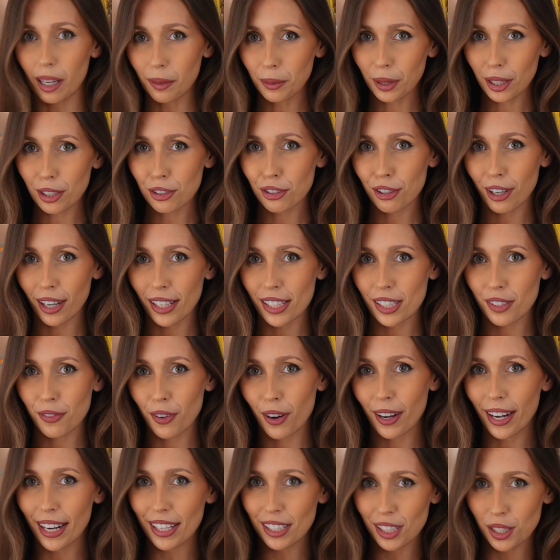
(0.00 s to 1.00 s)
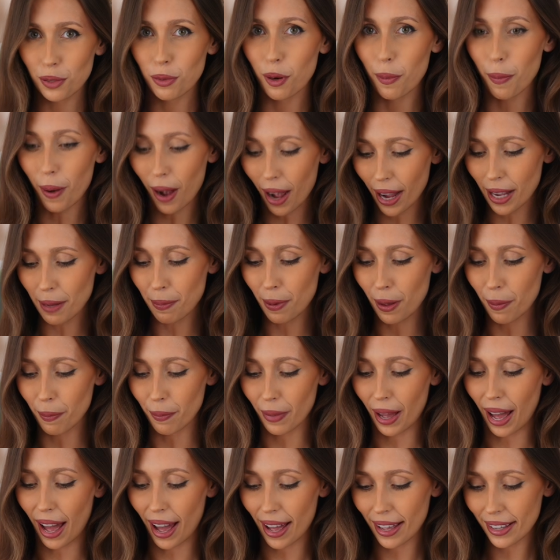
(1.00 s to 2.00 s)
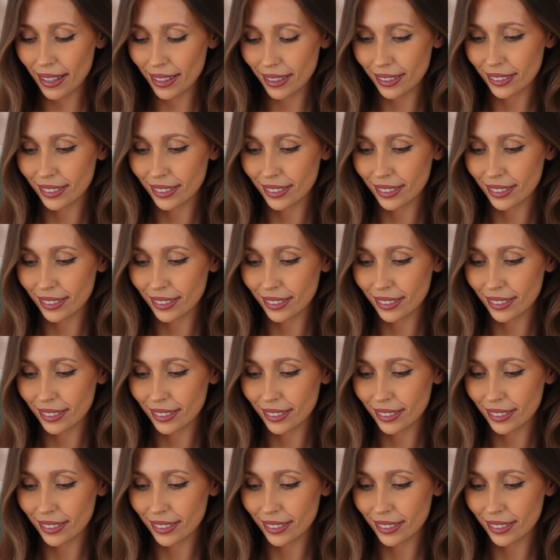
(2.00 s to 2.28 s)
I'm going to transfer it into a piping bag